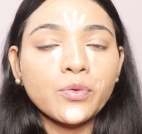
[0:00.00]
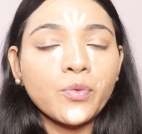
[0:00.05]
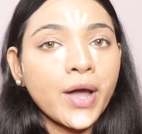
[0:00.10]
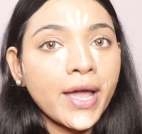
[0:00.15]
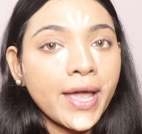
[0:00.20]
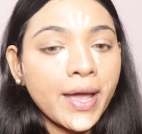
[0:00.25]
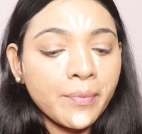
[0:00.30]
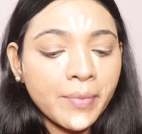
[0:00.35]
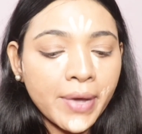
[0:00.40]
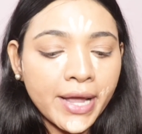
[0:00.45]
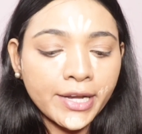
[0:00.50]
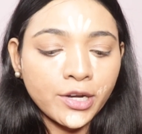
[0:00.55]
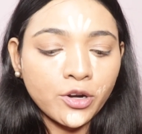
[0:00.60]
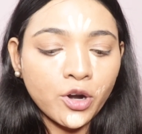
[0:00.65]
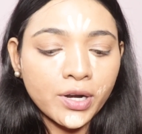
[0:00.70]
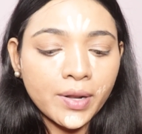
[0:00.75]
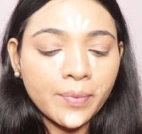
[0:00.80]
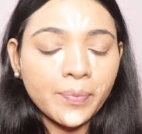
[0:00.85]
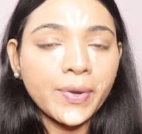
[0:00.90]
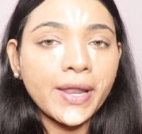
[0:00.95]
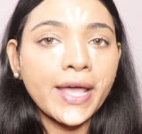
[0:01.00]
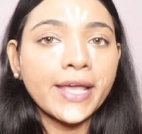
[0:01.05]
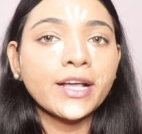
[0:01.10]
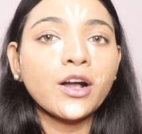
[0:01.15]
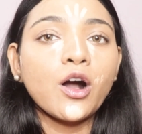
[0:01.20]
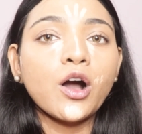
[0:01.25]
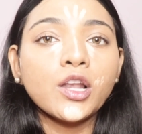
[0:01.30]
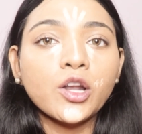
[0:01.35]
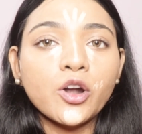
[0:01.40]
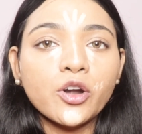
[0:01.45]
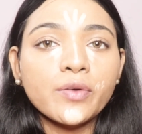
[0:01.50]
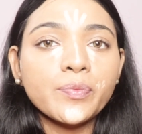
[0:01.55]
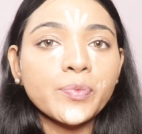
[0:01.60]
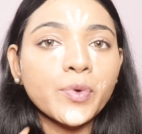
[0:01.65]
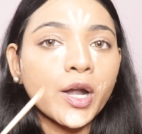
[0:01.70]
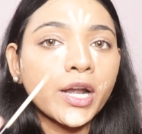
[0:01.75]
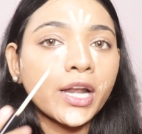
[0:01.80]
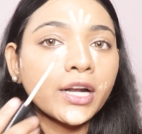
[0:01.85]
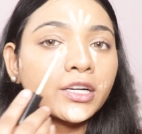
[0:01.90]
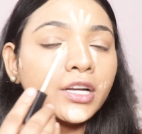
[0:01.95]
Why am I not applying a lot of
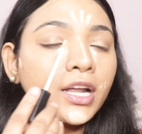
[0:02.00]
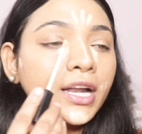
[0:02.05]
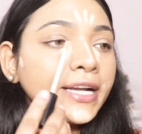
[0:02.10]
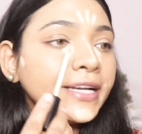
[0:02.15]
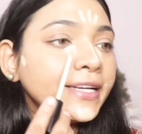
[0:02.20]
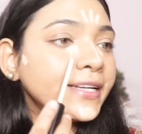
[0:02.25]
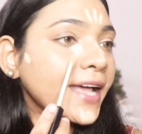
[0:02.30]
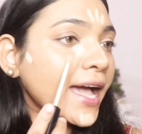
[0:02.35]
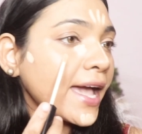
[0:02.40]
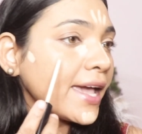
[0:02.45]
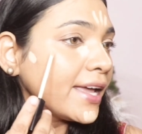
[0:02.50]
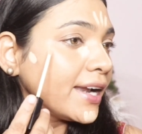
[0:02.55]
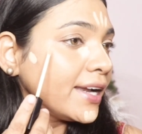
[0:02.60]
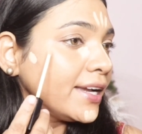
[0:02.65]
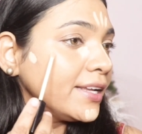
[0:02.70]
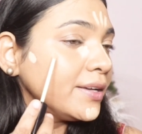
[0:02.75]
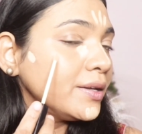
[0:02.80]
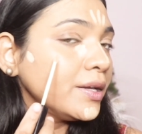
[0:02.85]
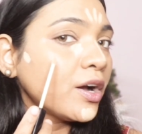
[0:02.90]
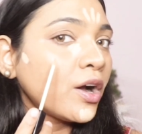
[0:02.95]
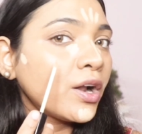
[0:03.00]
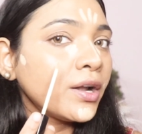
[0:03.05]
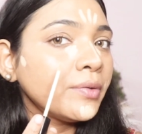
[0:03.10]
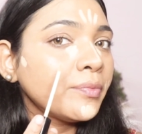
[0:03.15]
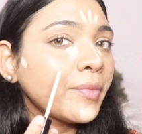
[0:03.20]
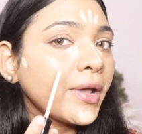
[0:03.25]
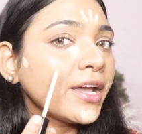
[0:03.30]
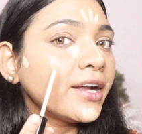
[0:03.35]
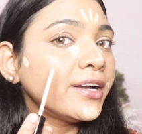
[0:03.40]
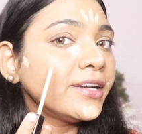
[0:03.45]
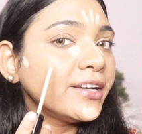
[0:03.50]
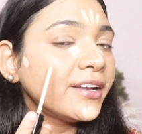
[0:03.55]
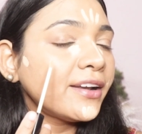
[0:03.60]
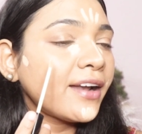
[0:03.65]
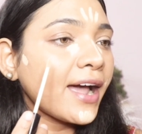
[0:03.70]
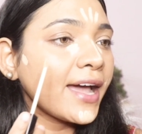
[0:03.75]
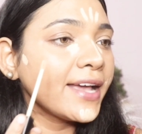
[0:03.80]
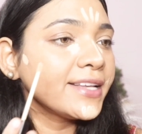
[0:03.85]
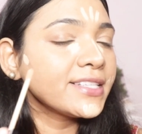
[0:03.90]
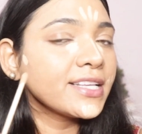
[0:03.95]
product entirely on my under
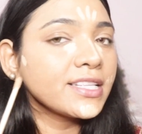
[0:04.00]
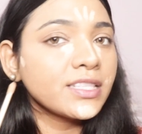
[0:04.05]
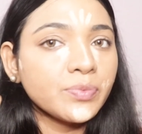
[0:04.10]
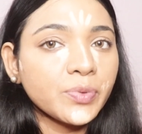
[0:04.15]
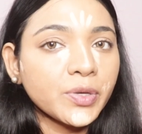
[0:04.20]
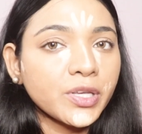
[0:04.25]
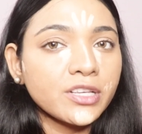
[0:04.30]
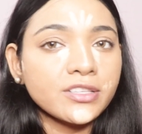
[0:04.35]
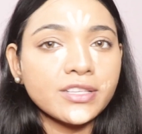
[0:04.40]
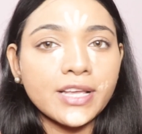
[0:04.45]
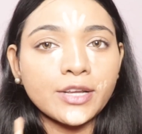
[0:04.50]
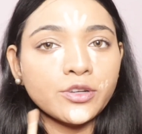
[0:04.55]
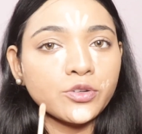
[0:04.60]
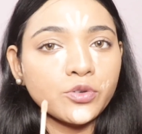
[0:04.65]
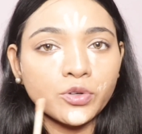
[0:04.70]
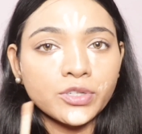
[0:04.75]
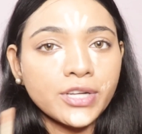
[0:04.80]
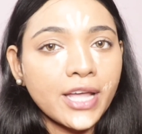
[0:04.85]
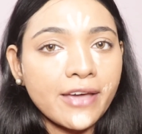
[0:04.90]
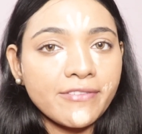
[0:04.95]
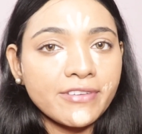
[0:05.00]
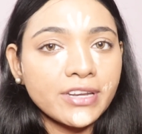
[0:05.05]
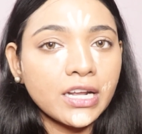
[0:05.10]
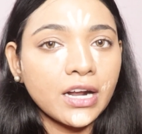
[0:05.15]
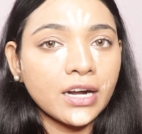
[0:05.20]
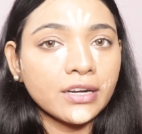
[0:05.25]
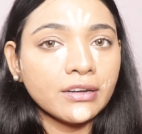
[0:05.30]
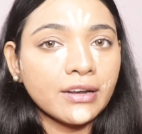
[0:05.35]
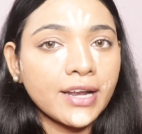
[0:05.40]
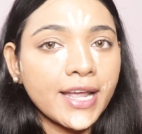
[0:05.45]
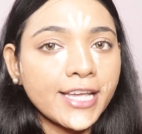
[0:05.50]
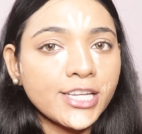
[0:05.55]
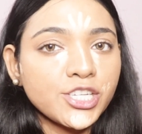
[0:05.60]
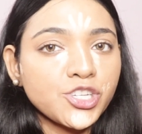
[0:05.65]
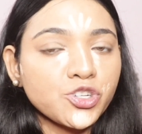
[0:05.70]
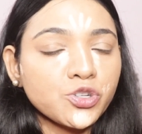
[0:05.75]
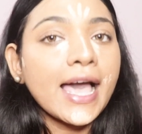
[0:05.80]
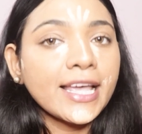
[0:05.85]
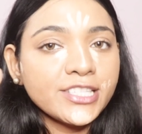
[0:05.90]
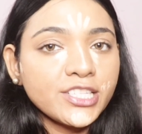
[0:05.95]
eyes? It's because I don't have any under eye
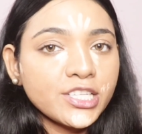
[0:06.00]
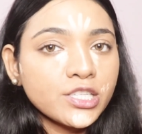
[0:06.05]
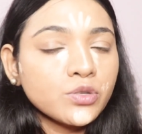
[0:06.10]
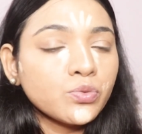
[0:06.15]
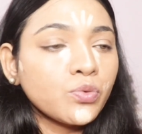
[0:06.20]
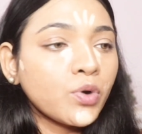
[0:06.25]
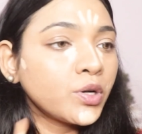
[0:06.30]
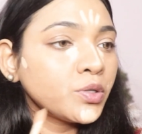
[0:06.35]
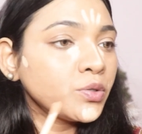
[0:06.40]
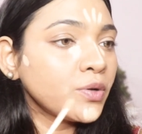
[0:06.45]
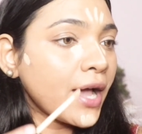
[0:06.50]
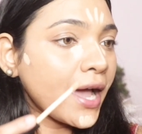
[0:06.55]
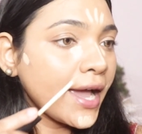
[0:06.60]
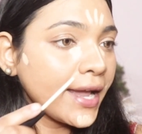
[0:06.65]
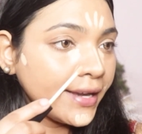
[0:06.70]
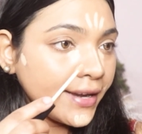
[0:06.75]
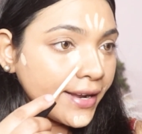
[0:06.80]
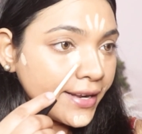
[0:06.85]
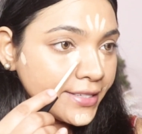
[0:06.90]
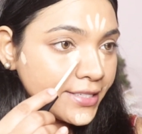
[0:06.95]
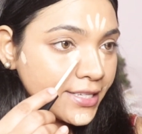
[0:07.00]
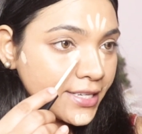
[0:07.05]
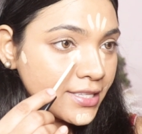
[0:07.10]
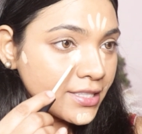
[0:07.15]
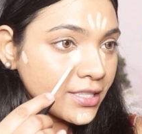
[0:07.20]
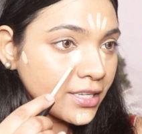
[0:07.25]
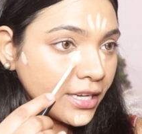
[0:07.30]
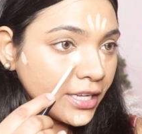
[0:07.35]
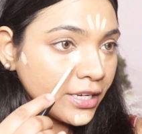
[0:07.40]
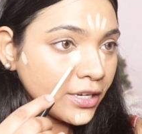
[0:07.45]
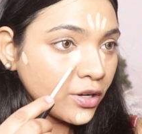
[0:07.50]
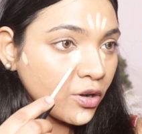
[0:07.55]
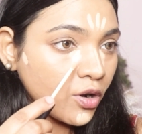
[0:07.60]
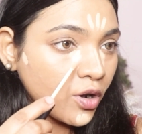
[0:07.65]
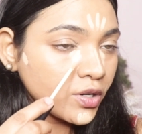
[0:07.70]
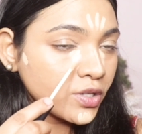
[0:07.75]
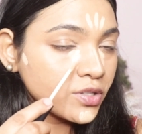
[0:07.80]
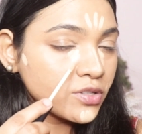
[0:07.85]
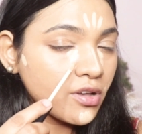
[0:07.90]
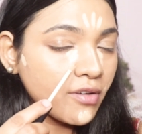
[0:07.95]
issue. I just want to highlight just the inner
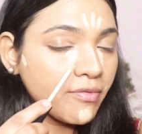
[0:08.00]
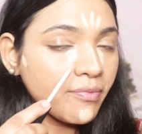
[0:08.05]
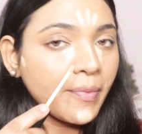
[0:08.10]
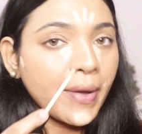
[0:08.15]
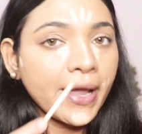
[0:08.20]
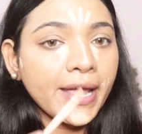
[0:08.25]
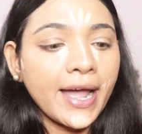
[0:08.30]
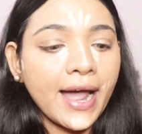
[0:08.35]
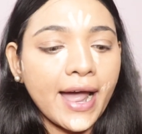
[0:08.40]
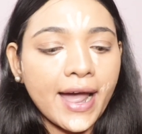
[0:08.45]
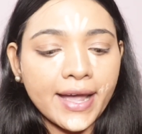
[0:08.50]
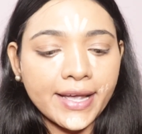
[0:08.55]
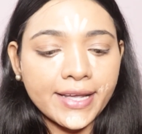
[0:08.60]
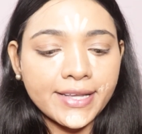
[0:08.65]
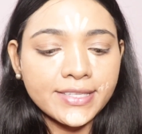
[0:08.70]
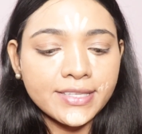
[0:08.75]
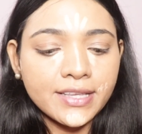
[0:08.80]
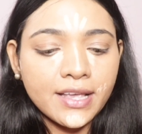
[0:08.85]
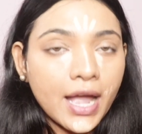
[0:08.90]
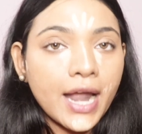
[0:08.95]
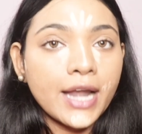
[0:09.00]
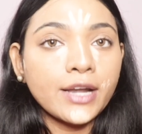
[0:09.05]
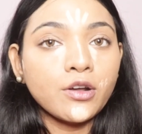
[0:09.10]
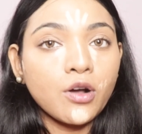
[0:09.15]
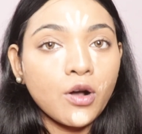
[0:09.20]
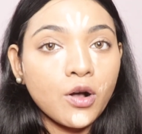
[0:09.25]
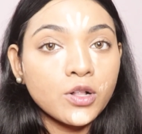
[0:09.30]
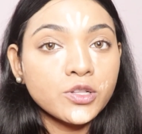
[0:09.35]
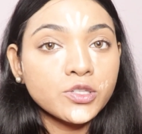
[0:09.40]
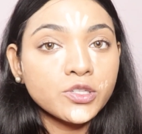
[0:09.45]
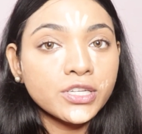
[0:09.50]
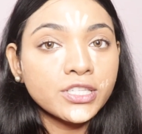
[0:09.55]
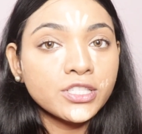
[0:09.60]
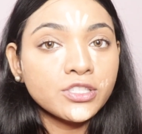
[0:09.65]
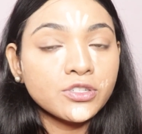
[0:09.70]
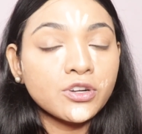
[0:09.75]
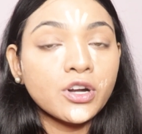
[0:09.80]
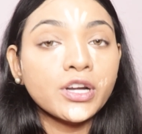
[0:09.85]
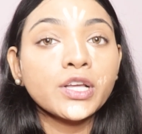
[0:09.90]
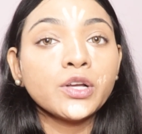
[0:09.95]
corners of my eyes. And also
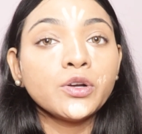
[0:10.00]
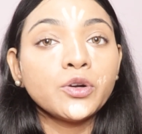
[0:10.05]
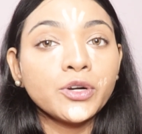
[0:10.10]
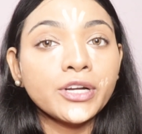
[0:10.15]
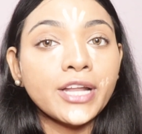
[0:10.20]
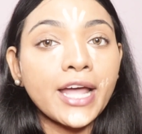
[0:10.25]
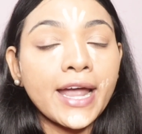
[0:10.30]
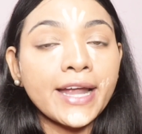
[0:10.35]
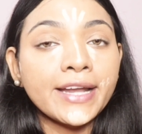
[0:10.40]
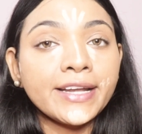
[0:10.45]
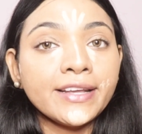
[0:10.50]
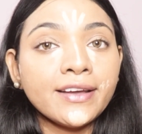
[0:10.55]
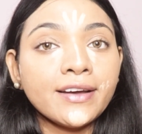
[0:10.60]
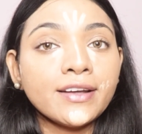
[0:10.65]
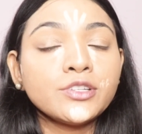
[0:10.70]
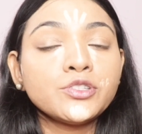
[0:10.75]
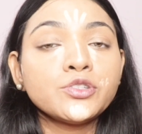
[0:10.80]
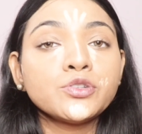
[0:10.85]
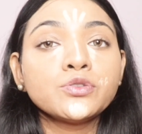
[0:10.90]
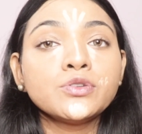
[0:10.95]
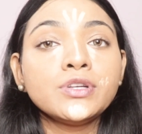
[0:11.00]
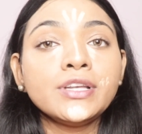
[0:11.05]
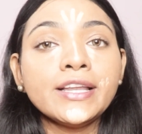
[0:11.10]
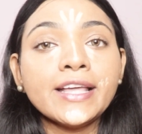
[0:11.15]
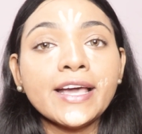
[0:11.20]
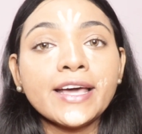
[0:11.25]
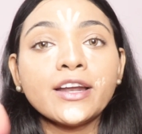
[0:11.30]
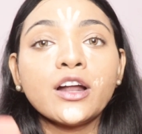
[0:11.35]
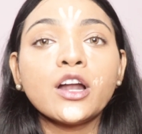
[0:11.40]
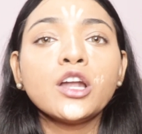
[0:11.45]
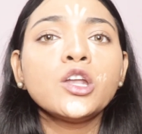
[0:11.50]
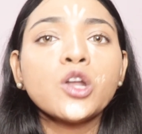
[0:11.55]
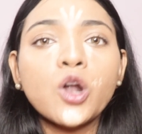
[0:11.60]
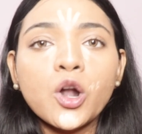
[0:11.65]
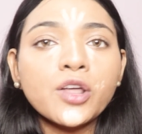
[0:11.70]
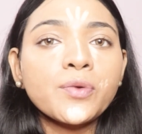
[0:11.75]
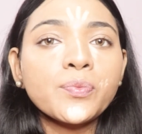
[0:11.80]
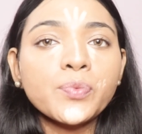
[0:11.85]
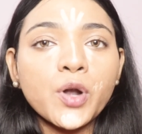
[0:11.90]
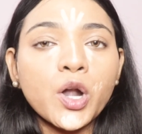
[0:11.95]
it's not a good idea to layer a
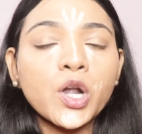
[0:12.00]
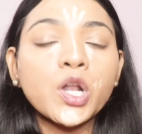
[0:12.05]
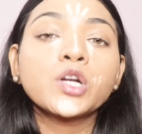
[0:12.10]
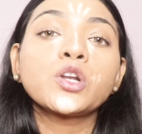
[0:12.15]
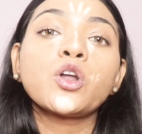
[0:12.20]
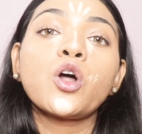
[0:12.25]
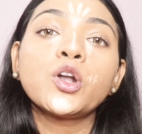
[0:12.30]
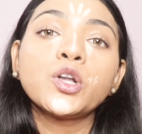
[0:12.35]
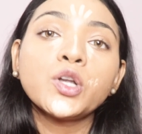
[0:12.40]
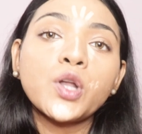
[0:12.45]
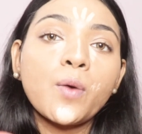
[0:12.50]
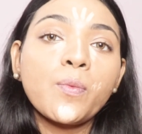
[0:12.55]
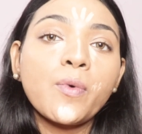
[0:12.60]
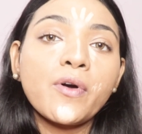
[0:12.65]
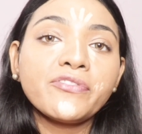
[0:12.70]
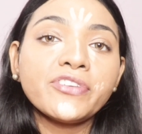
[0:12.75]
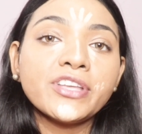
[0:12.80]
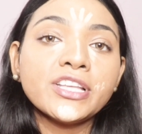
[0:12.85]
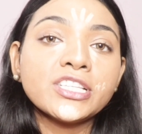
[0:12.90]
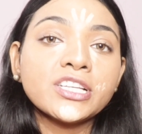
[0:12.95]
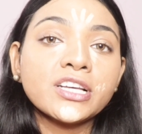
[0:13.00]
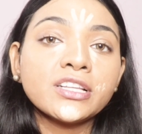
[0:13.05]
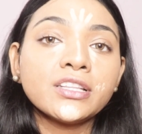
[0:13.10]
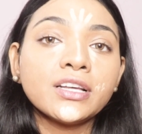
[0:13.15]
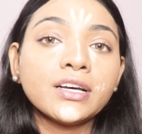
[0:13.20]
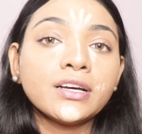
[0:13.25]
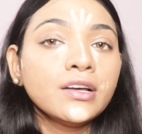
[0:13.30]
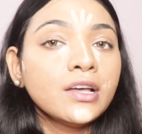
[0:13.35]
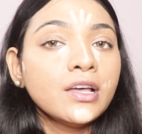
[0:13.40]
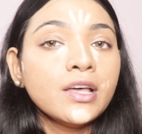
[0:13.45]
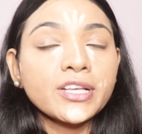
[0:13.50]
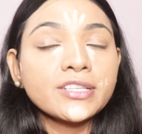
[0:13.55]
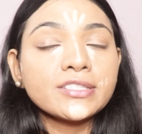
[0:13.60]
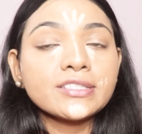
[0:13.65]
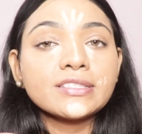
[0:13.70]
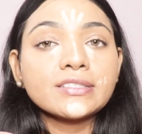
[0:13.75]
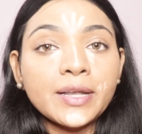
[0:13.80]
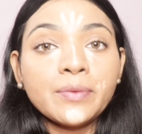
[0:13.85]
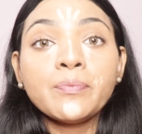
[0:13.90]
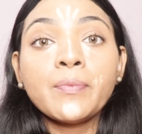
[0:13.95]
lot of product on top of each other
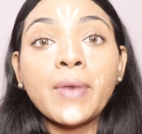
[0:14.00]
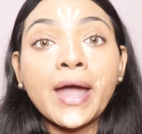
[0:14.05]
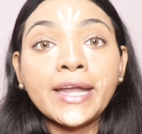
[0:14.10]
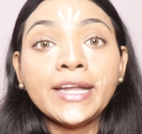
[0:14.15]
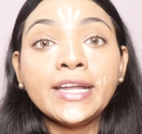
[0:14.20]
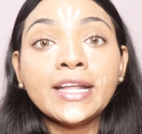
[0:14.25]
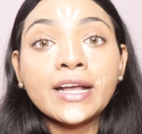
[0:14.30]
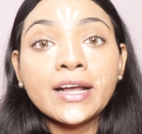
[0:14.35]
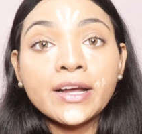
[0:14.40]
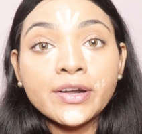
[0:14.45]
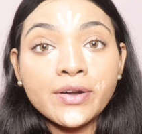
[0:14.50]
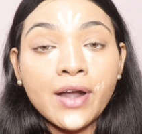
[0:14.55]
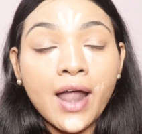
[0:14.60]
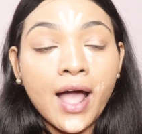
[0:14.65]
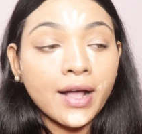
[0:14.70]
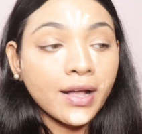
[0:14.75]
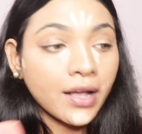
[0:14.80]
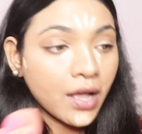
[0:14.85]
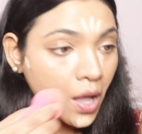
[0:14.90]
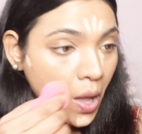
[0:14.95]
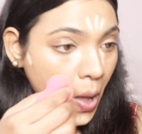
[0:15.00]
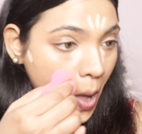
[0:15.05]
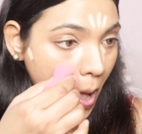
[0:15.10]
because it might crack.